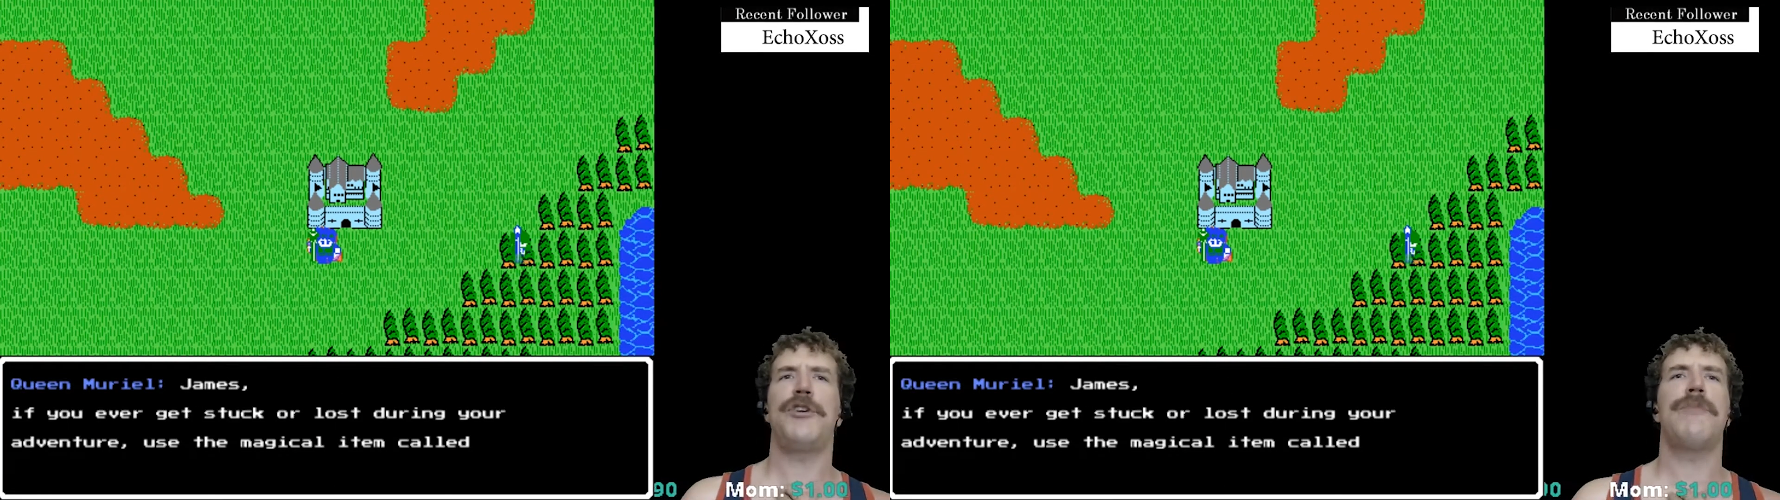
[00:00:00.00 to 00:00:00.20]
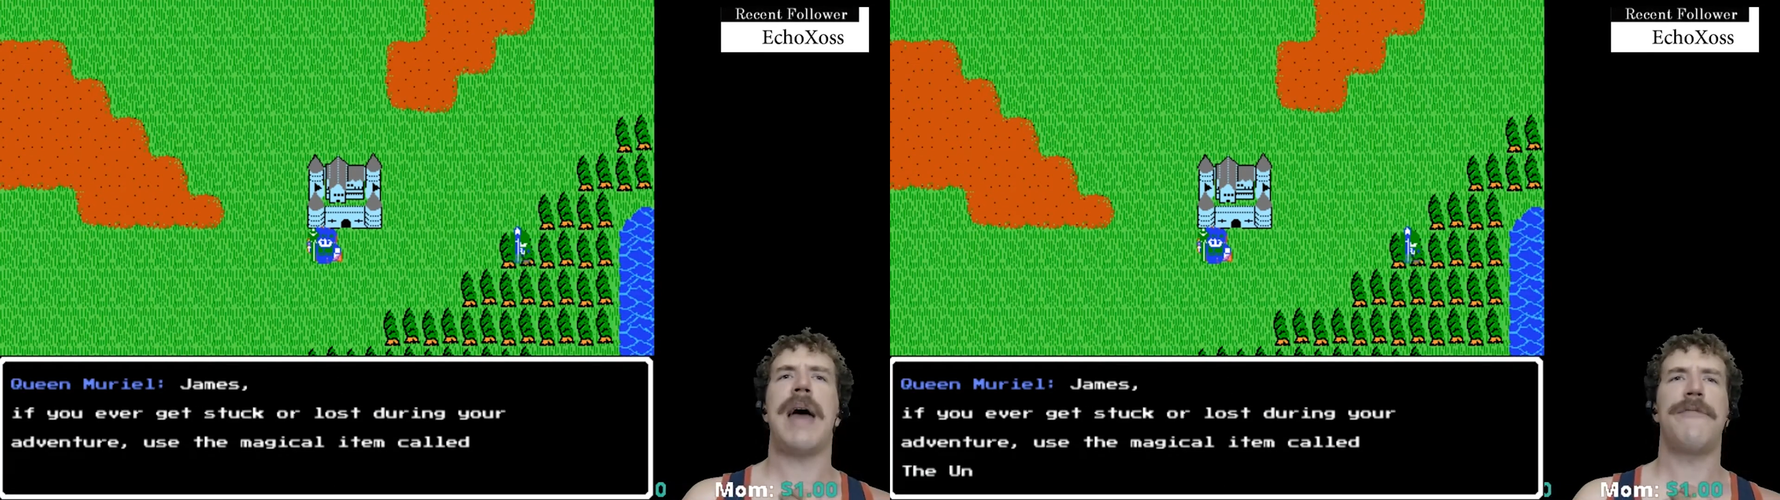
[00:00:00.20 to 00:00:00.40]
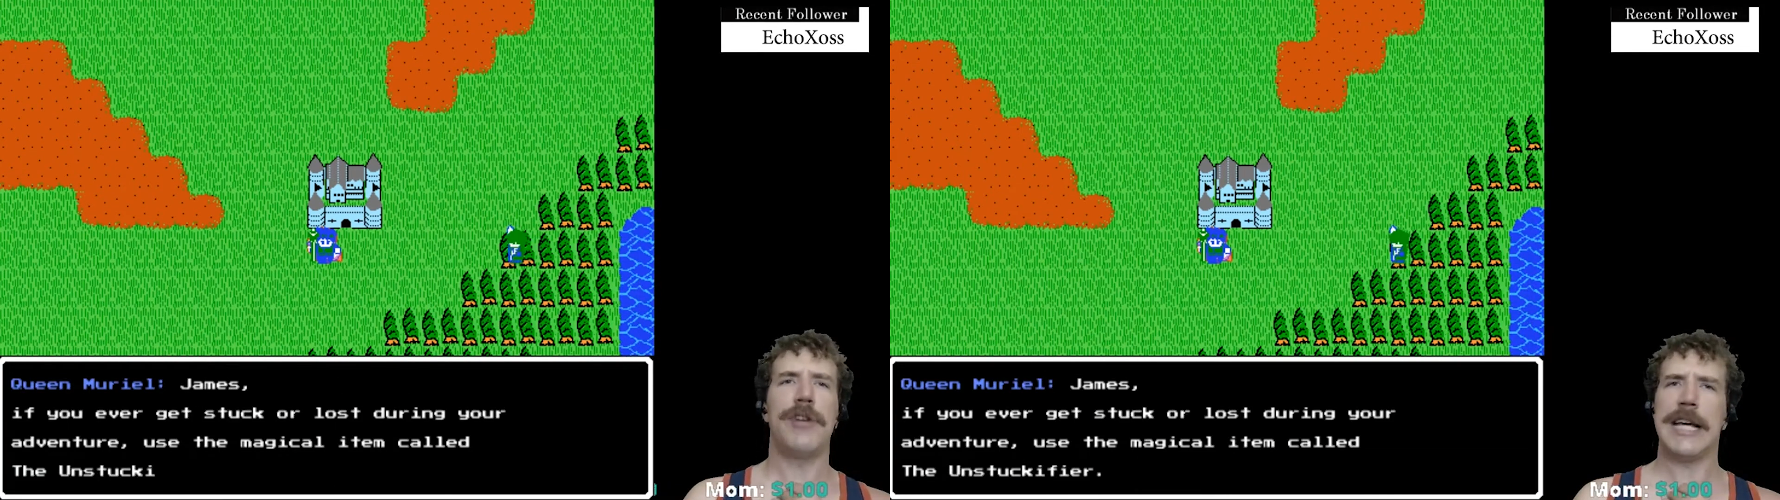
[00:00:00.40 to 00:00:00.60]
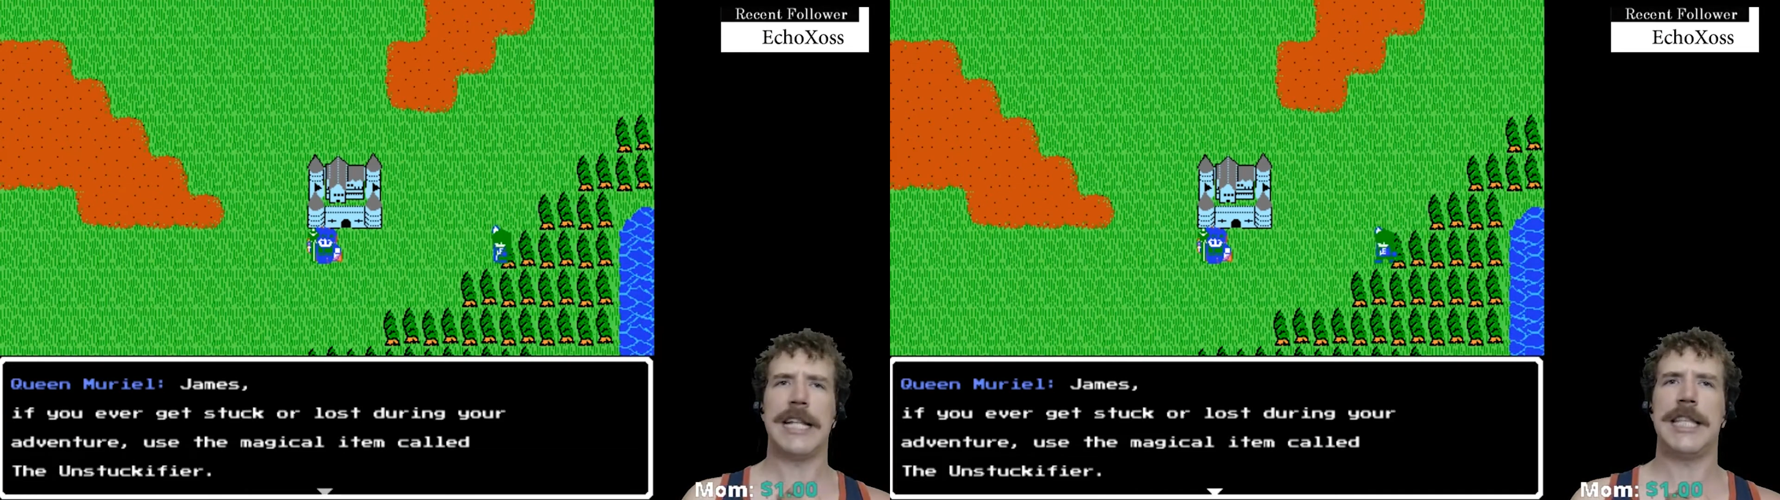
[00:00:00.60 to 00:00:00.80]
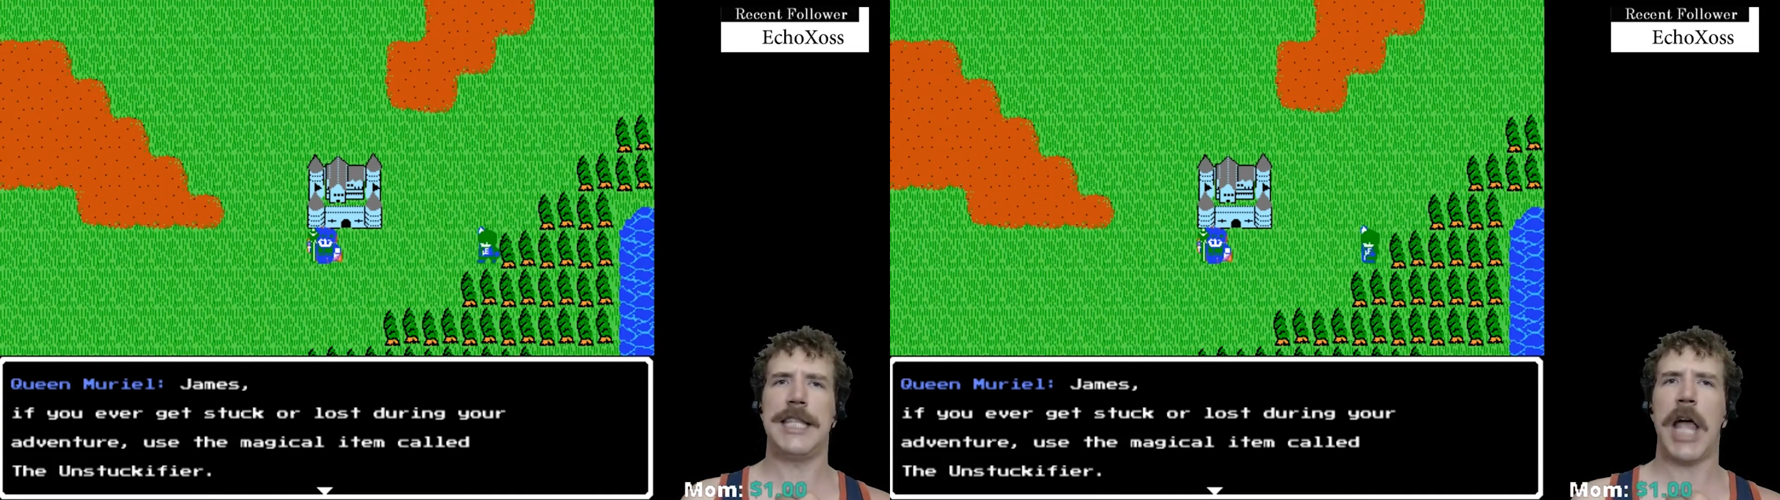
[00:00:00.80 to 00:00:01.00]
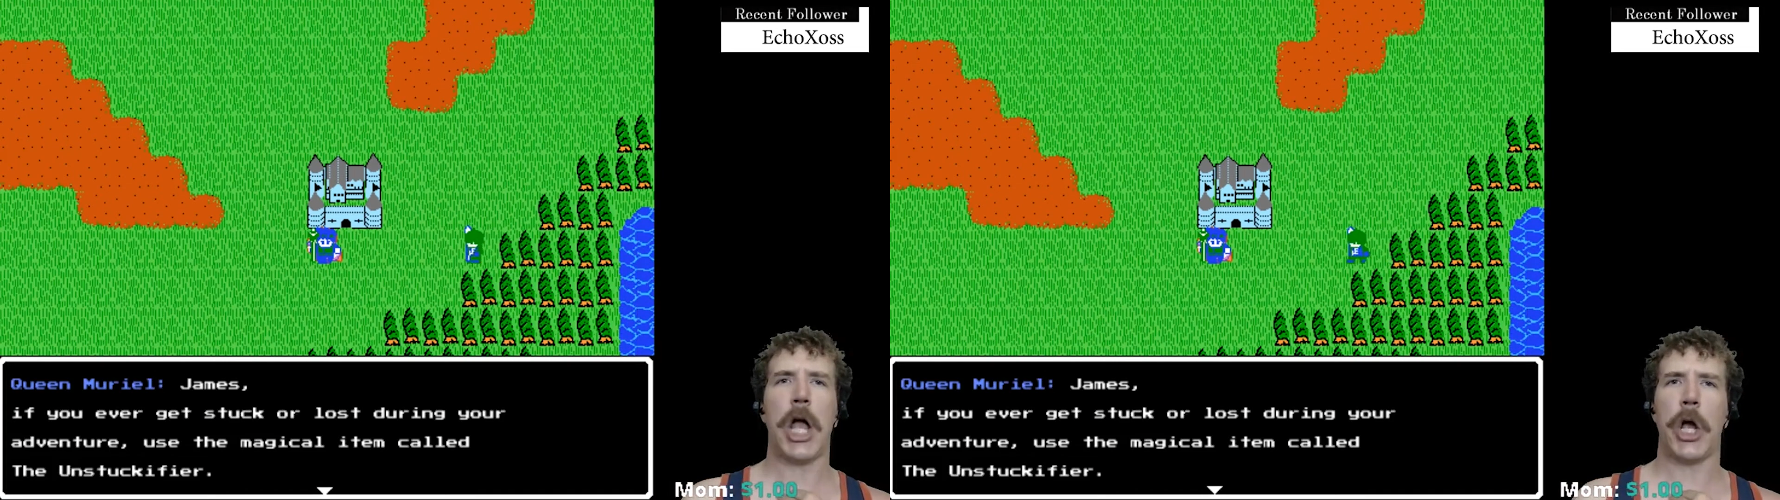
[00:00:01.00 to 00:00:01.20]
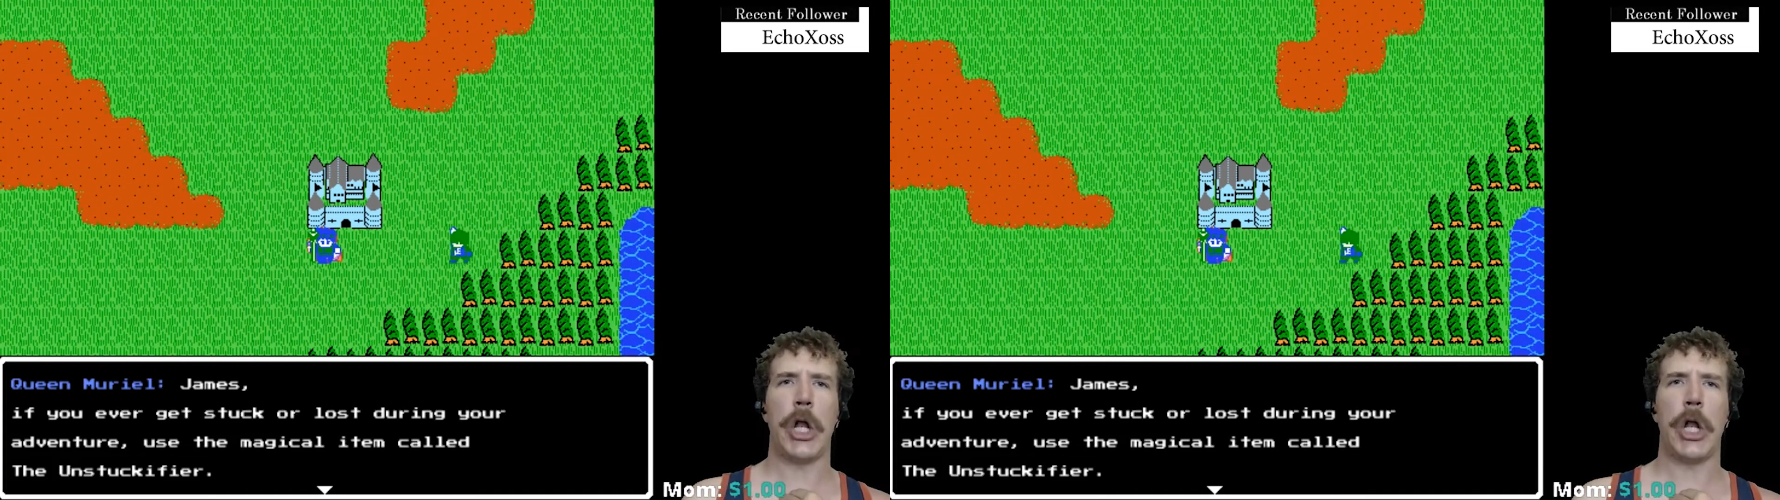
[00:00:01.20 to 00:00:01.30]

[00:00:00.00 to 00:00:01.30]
you ever get stuck